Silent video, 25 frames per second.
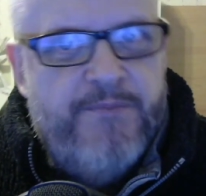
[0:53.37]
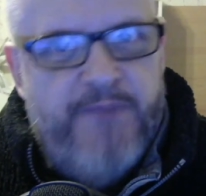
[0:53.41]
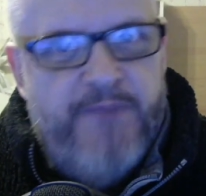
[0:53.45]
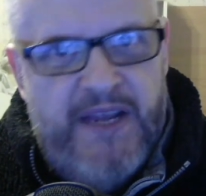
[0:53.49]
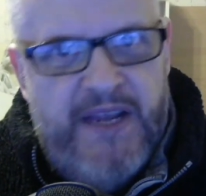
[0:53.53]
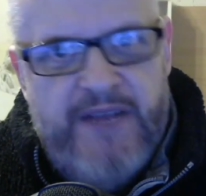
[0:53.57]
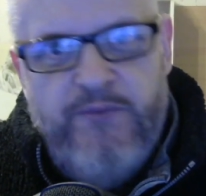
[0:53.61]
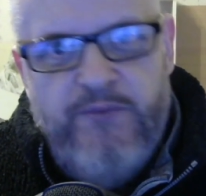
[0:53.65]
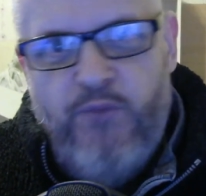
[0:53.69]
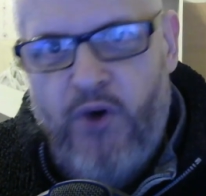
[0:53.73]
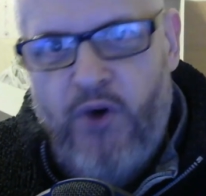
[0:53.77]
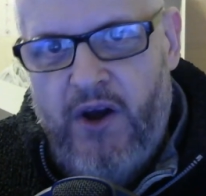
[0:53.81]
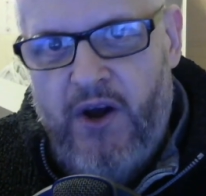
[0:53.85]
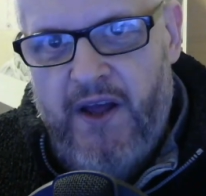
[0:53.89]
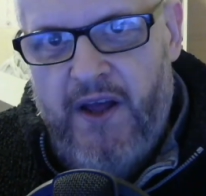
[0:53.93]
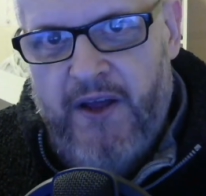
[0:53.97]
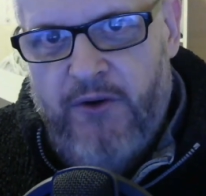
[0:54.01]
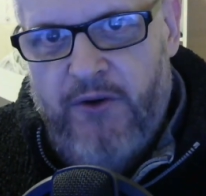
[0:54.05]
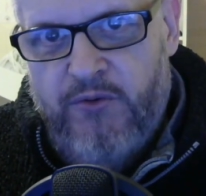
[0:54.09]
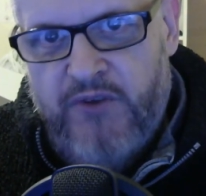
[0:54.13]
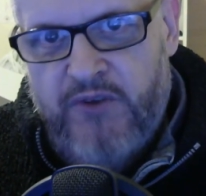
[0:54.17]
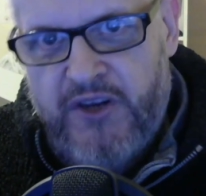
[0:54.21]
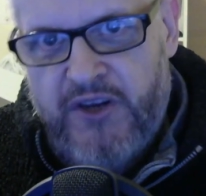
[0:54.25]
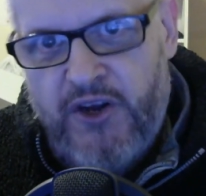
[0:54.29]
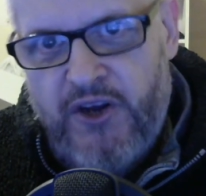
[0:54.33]

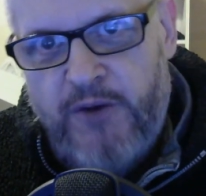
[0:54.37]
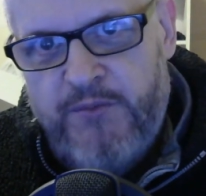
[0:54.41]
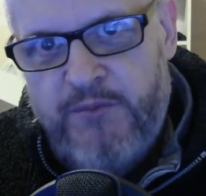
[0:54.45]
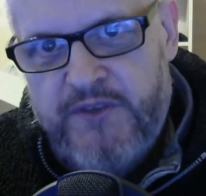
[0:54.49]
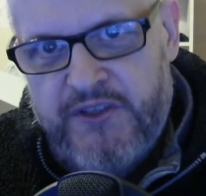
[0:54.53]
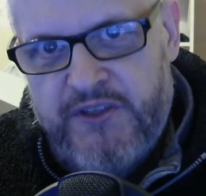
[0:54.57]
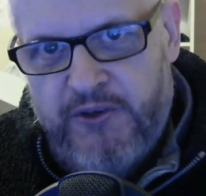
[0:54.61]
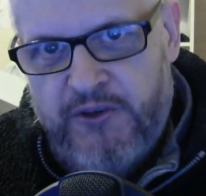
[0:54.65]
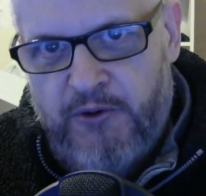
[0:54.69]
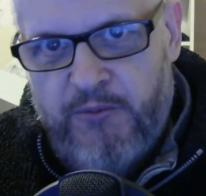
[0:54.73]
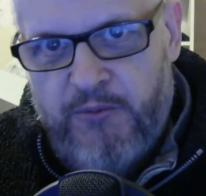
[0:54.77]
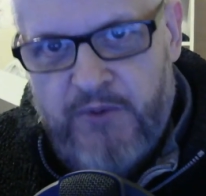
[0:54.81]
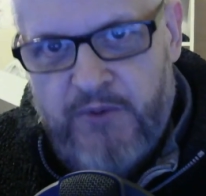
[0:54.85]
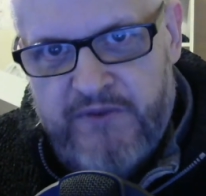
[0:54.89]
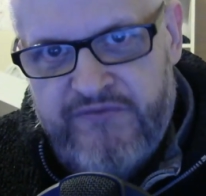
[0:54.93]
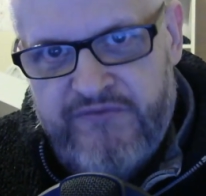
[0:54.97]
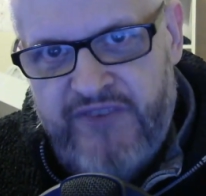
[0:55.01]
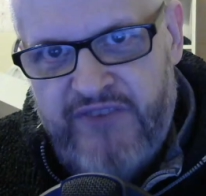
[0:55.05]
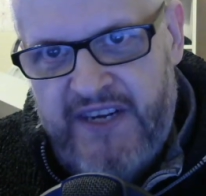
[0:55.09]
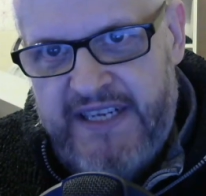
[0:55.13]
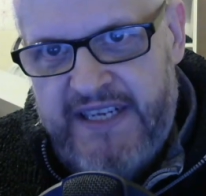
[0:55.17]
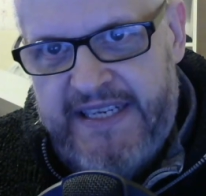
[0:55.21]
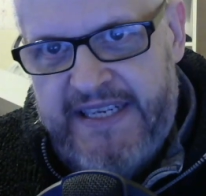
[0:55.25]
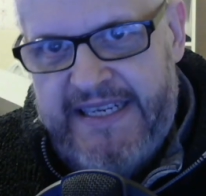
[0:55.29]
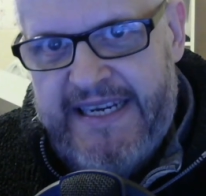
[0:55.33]
Meanwhile, Commodore were
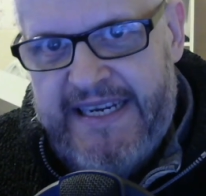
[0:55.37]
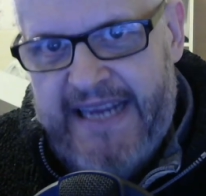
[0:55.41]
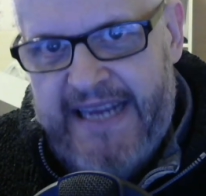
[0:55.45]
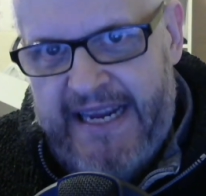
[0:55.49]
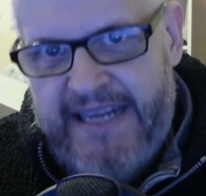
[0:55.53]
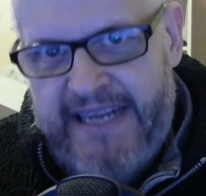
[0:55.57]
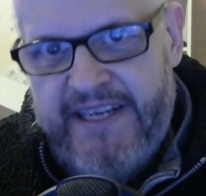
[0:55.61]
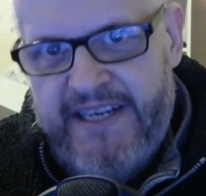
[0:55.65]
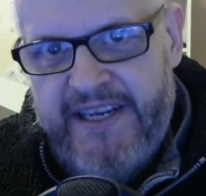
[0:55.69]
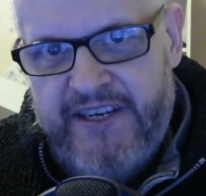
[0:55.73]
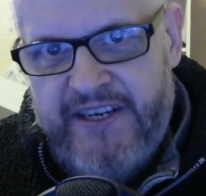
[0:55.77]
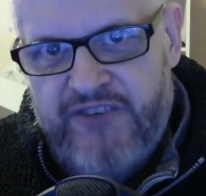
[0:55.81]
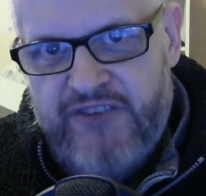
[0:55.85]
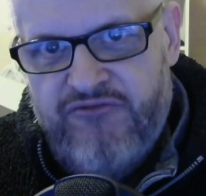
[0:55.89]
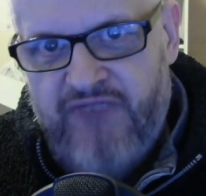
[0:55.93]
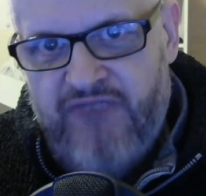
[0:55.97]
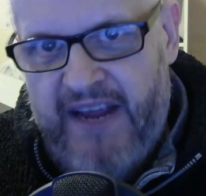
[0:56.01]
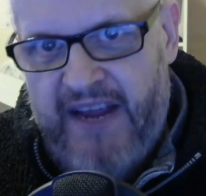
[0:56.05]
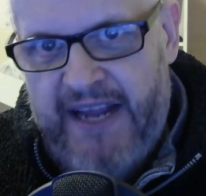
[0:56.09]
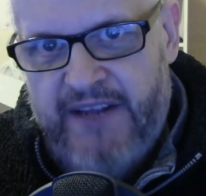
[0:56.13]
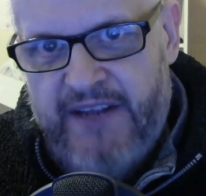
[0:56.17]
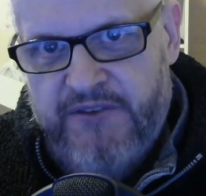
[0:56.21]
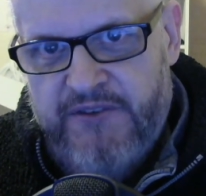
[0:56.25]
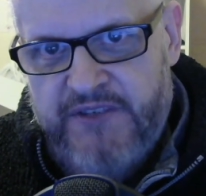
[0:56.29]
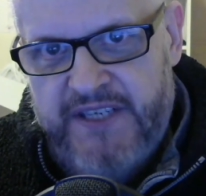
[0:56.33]
really gaining
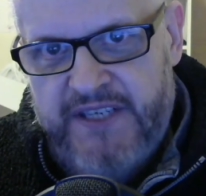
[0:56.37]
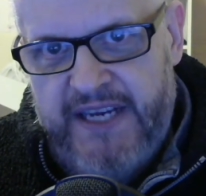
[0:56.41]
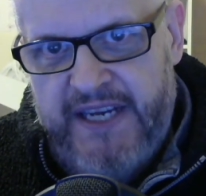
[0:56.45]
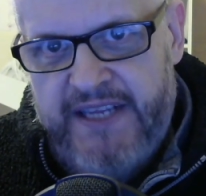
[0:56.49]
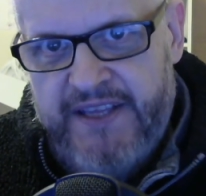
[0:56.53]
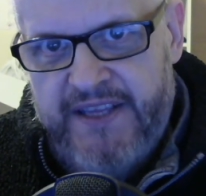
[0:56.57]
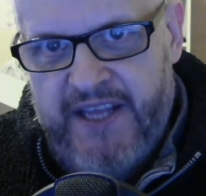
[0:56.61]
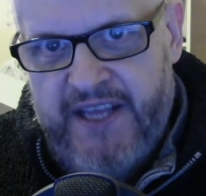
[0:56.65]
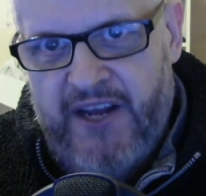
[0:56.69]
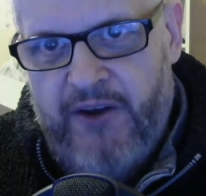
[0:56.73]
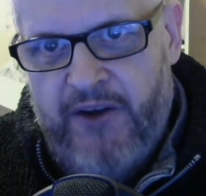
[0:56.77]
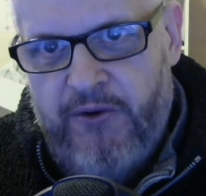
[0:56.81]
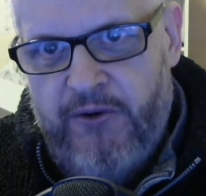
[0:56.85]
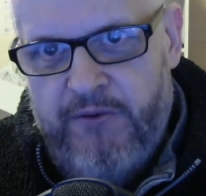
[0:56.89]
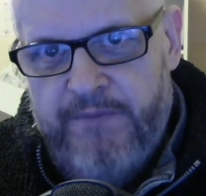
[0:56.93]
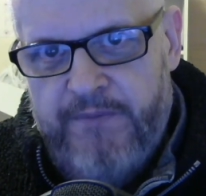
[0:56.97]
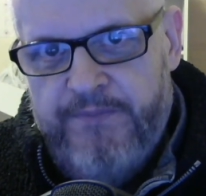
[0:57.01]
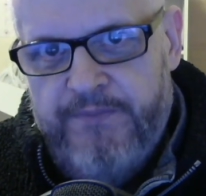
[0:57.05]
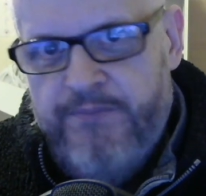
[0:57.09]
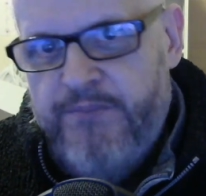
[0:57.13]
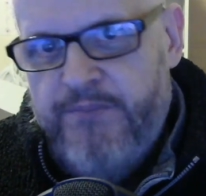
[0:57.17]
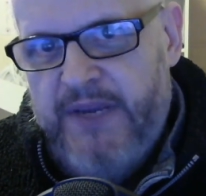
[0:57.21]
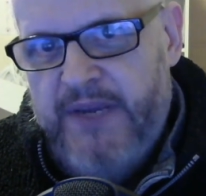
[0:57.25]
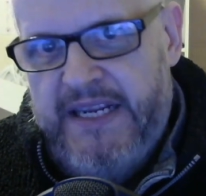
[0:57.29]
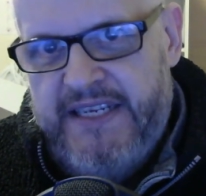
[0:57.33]
ground in the
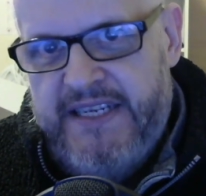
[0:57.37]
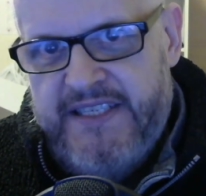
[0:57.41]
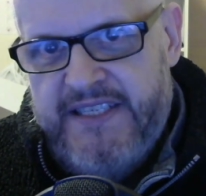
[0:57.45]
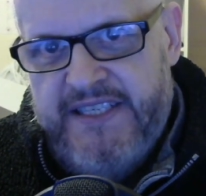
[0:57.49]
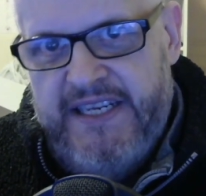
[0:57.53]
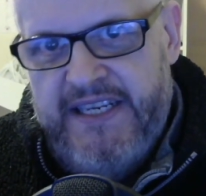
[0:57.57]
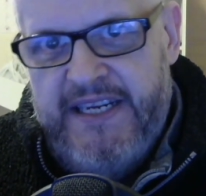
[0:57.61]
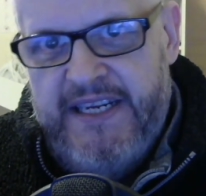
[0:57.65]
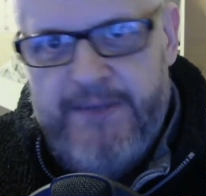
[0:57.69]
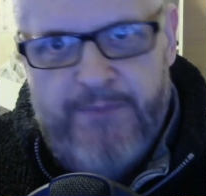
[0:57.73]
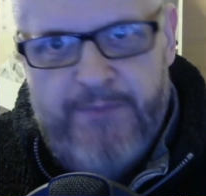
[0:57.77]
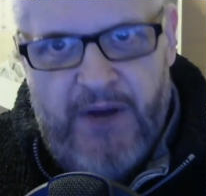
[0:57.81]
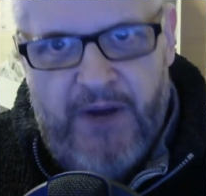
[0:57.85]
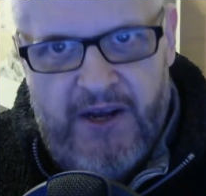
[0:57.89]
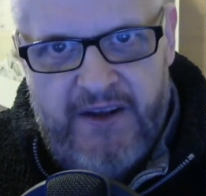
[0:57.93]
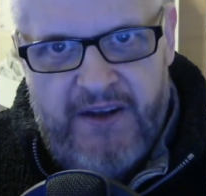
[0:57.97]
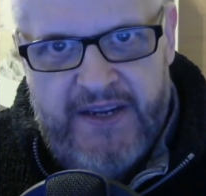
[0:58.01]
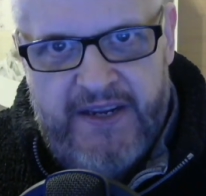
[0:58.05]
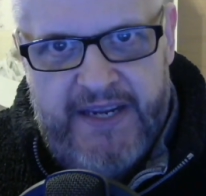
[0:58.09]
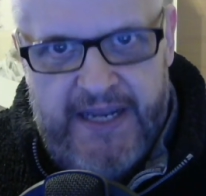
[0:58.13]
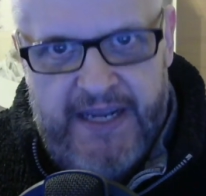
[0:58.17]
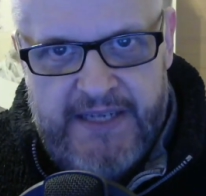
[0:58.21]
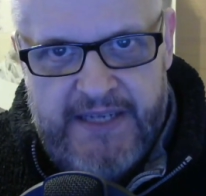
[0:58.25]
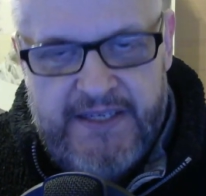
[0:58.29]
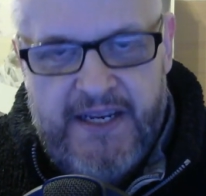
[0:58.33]
home PC
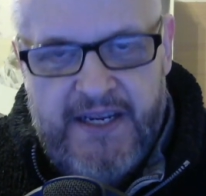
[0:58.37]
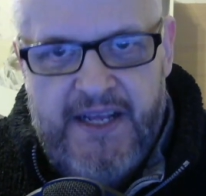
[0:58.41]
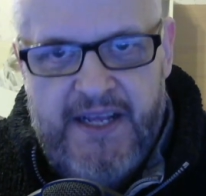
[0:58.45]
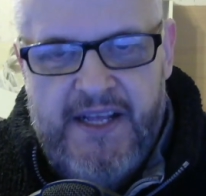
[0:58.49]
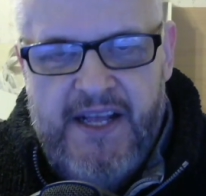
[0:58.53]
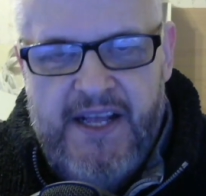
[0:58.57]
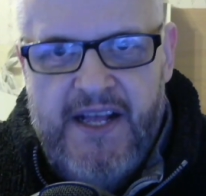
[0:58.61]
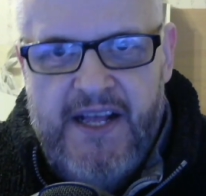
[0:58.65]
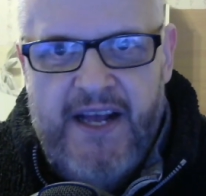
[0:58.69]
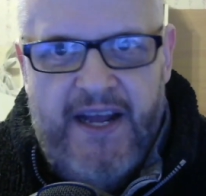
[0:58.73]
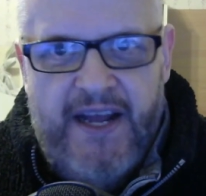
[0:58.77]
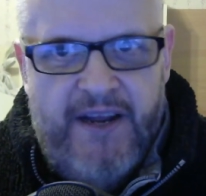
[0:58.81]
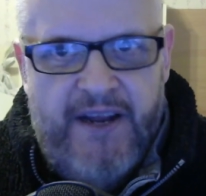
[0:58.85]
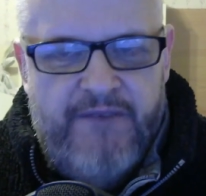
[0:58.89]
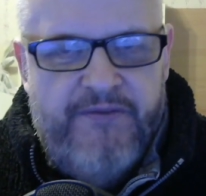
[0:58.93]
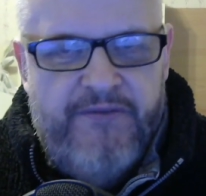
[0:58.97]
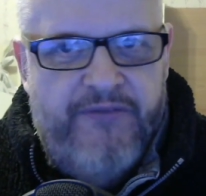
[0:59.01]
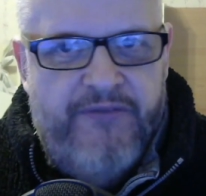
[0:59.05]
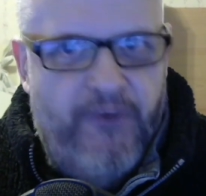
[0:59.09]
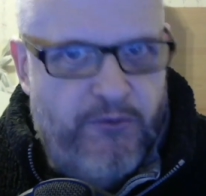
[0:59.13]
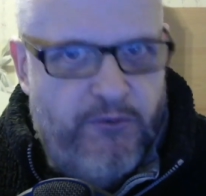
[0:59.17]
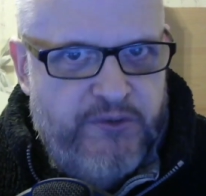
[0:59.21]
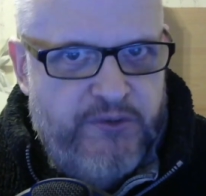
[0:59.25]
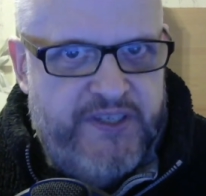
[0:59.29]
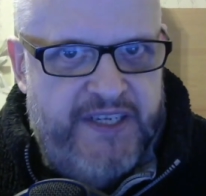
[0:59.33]
market, and
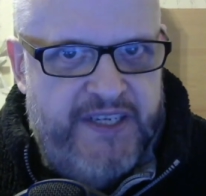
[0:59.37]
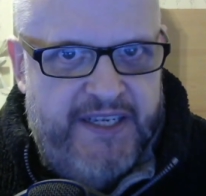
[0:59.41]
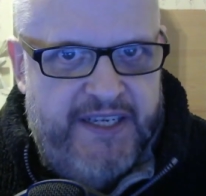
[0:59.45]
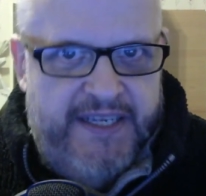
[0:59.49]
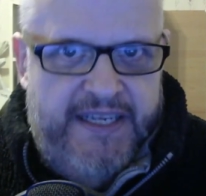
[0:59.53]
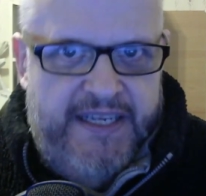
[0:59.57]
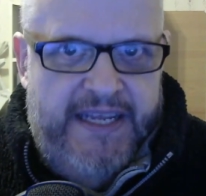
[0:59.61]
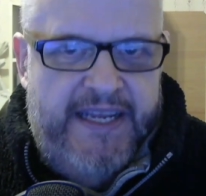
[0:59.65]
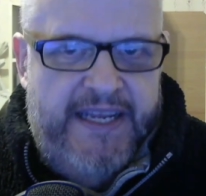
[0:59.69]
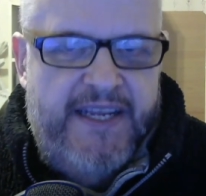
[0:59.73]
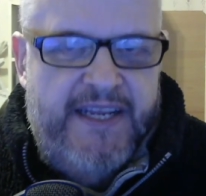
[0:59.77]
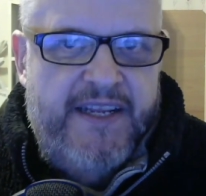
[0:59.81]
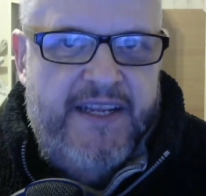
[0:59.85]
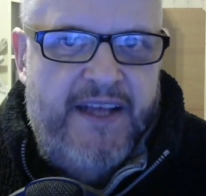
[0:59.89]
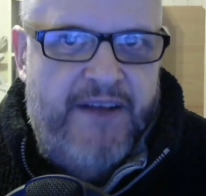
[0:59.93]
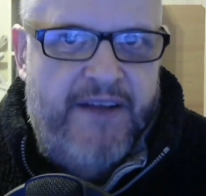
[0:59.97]
unfortunately,